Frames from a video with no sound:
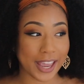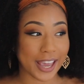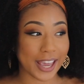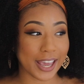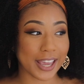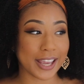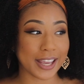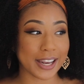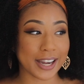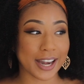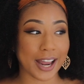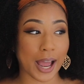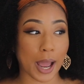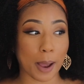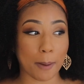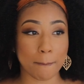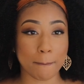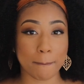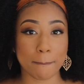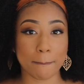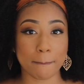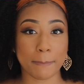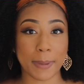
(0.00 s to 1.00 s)
And
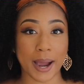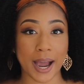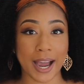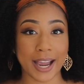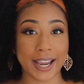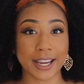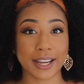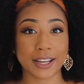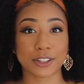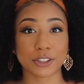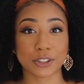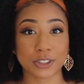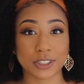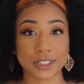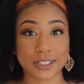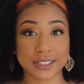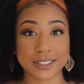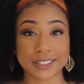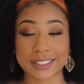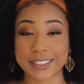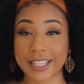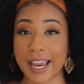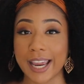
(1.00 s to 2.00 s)
by
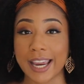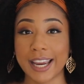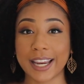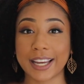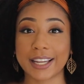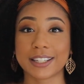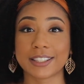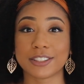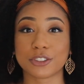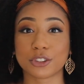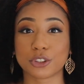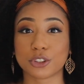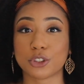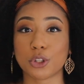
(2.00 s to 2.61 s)
saying